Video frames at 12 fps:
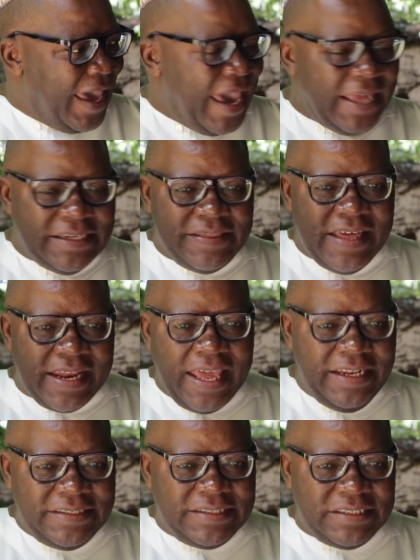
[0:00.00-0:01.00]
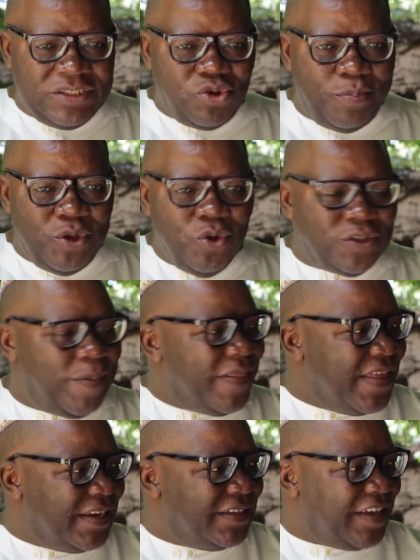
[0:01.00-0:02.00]
and the rate to be used by
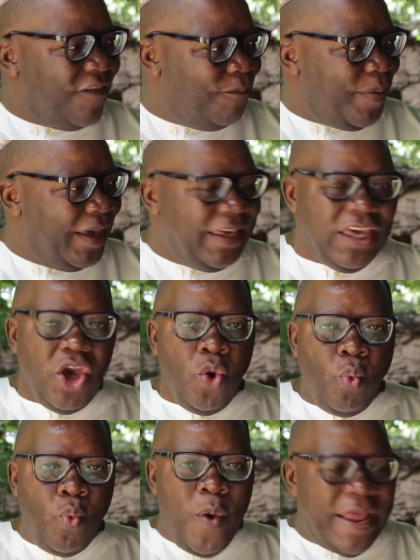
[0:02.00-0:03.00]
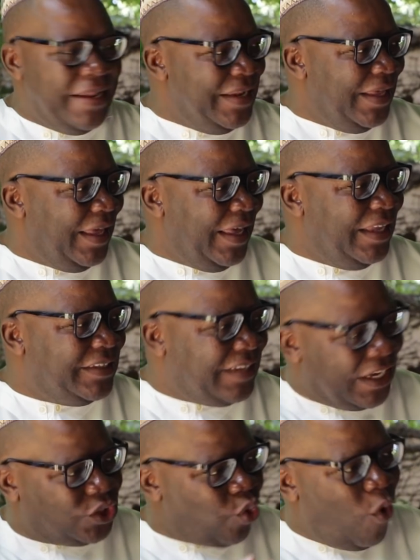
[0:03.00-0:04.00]
the Reserve Bank when it
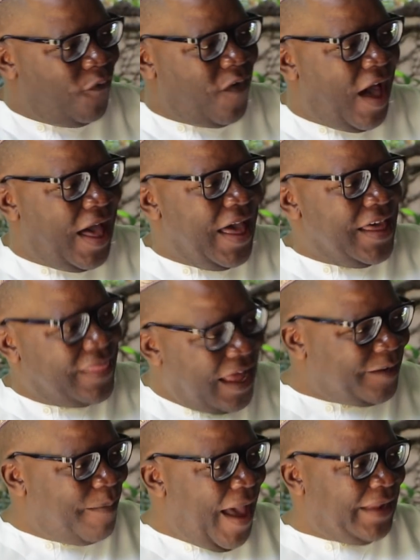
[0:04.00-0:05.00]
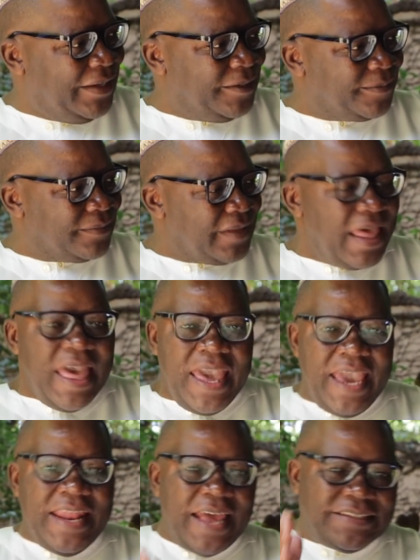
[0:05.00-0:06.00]
takes over that money.
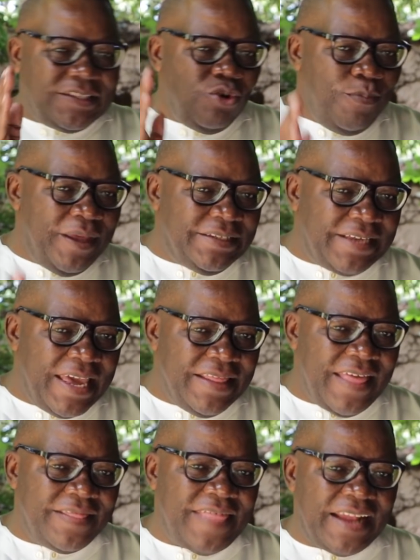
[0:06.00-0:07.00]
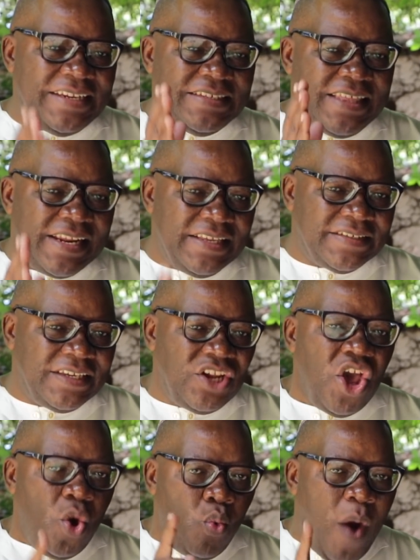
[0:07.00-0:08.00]
And I still maintain that that is the reason
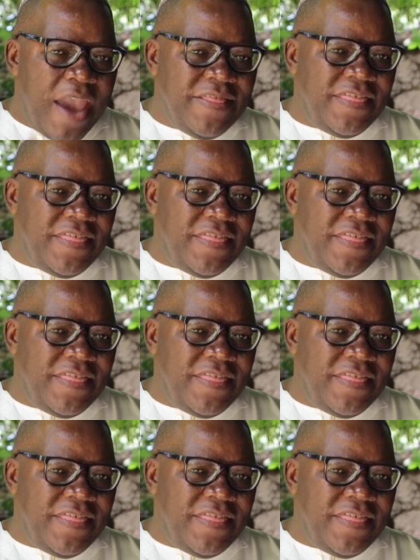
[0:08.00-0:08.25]
why